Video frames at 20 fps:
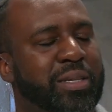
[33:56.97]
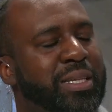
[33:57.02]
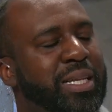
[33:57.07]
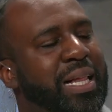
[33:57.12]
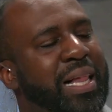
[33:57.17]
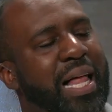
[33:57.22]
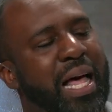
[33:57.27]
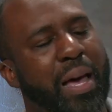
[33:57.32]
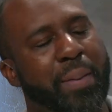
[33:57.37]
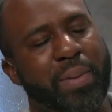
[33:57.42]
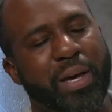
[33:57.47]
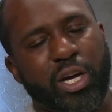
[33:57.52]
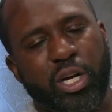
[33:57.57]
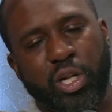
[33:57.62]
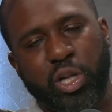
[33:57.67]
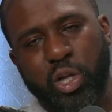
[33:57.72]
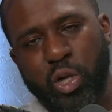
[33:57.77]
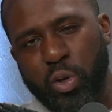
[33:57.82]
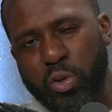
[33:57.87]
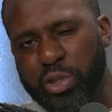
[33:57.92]
climbing
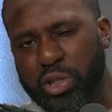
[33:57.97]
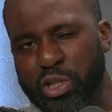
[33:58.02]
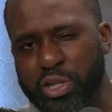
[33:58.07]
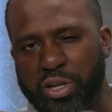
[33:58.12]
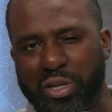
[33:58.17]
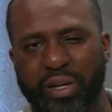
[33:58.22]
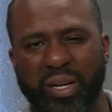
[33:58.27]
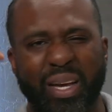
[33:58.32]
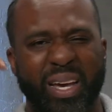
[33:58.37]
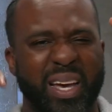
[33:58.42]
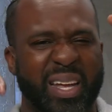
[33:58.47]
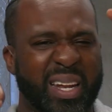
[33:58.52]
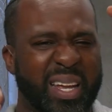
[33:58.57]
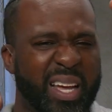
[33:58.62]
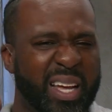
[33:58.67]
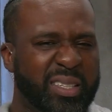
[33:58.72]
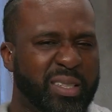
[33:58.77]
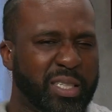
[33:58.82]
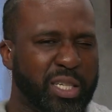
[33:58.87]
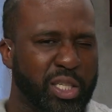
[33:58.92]
closer and
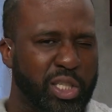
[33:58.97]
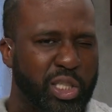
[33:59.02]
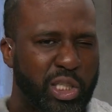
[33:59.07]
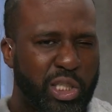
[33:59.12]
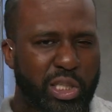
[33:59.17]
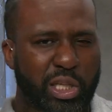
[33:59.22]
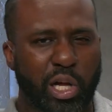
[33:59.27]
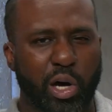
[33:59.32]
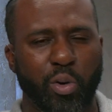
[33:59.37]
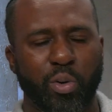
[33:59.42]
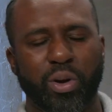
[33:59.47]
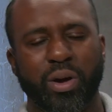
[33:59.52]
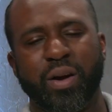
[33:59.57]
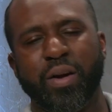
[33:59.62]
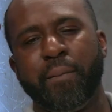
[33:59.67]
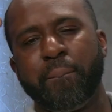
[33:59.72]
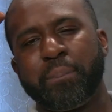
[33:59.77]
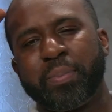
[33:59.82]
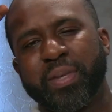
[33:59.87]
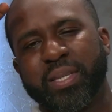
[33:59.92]
inching slower
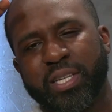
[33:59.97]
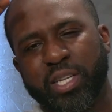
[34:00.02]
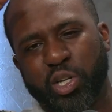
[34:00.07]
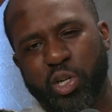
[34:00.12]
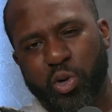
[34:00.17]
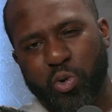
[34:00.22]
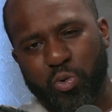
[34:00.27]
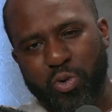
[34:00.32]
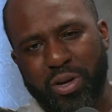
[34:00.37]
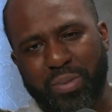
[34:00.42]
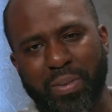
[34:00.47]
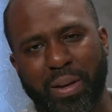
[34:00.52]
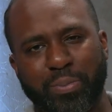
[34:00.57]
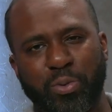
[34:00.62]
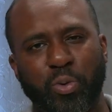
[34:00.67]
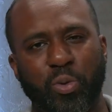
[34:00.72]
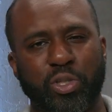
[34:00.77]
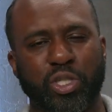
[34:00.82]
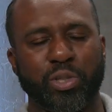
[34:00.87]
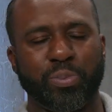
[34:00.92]
to Kareem
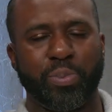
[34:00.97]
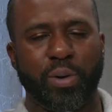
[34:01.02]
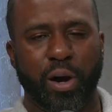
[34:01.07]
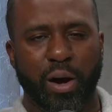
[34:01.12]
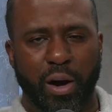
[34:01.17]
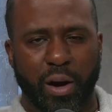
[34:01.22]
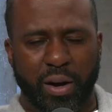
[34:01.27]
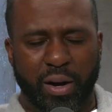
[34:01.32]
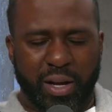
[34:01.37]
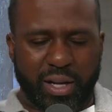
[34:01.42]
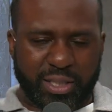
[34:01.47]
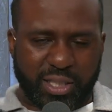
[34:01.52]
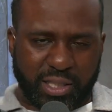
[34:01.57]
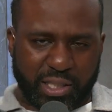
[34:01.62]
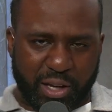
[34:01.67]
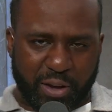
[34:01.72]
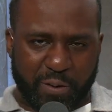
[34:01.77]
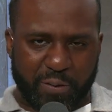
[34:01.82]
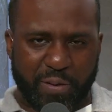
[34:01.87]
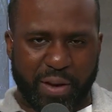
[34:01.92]
Abdul-Jabbar,
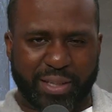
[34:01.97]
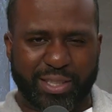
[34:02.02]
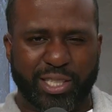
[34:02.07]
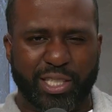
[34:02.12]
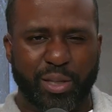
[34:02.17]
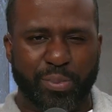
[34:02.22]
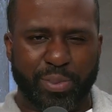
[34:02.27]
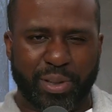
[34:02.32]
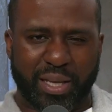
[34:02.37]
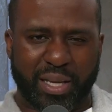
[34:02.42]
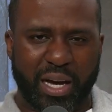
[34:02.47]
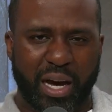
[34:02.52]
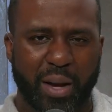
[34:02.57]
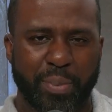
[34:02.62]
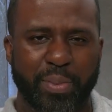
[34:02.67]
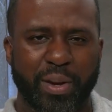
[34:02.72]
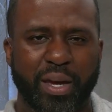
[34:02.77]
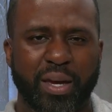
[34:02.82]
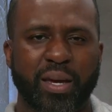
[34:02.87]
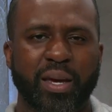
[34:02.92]
to eventually
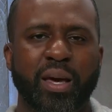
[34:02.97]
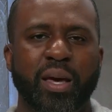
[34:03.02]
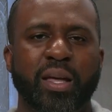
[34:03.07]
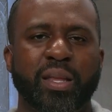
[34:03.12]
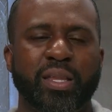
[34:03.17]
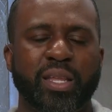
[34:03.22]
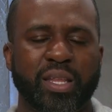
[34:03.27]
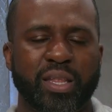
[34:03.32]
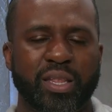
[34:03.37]
becoming the